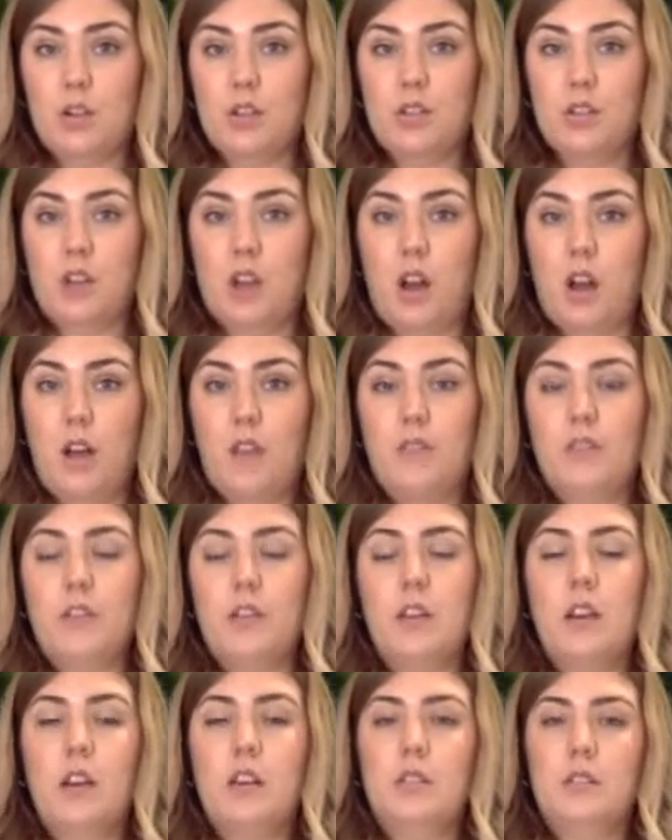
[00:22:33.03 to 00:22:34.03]
soft.
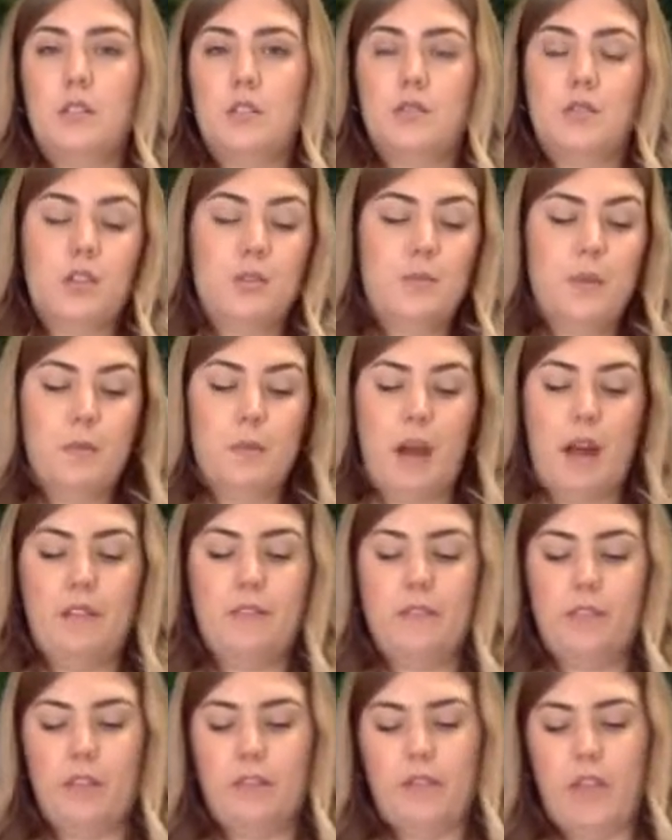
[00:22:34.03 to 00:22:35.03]
So just be
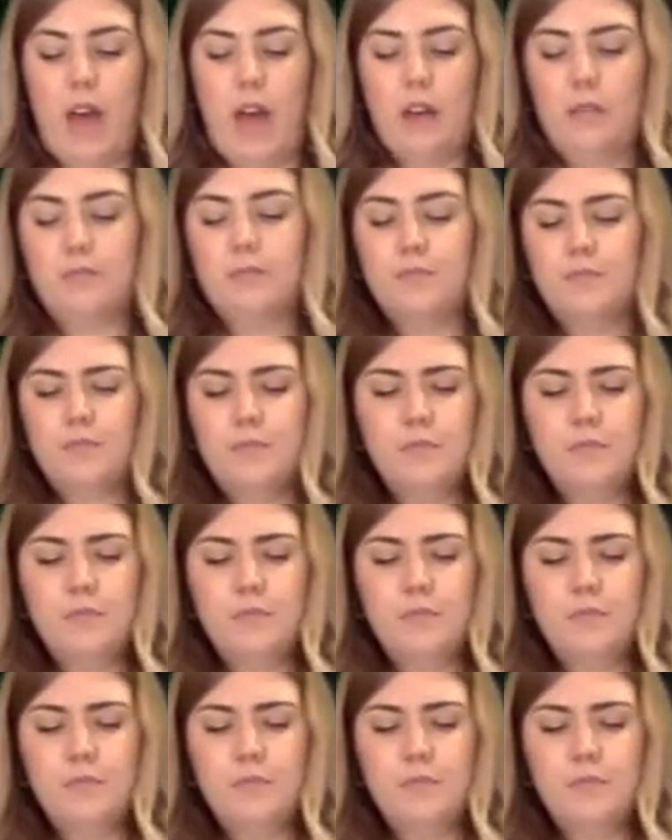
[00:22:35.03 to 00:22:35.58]
mindful of that.